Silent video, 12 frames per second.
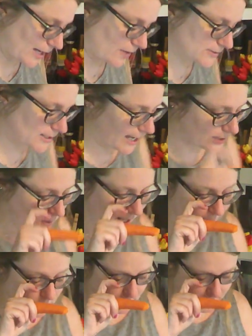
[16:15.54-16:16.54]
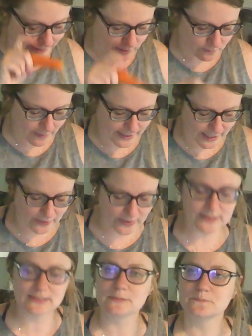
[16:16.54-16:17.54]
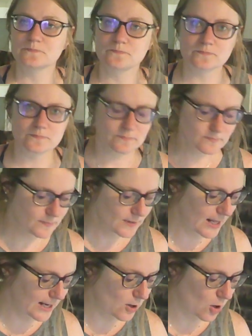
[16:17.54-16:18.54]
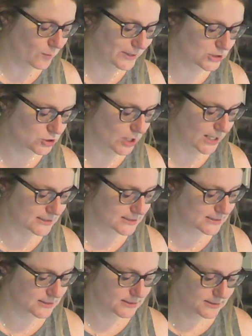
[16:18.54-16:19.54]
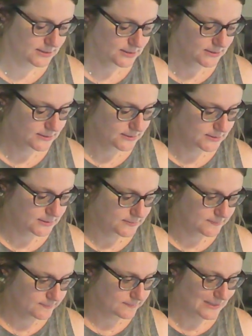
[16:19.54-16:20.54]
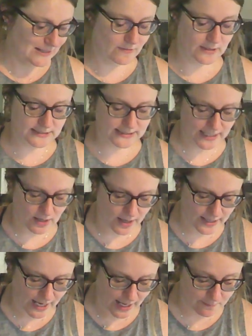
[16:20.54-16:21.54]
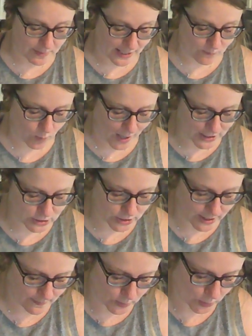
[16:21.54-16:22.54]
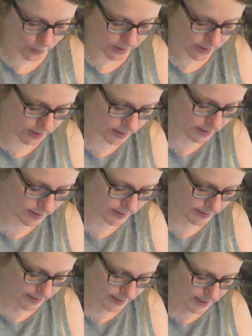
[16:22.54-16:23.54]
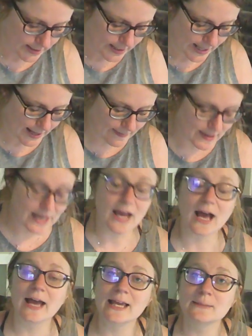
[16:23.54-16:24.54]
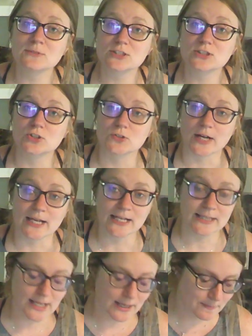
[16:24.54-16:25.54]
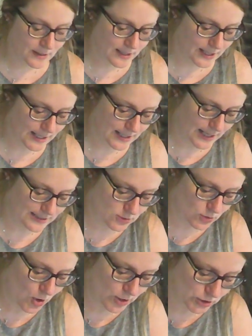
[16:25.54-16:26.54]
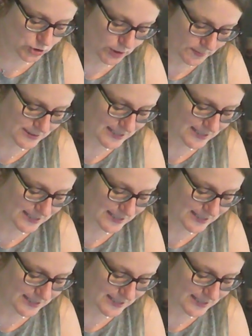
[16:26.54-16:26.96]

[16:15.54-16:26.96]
carrots. I don't ever peel my carrots. I always just leave the skin on, but I wash them good. And then I am just grating them in as long as strips as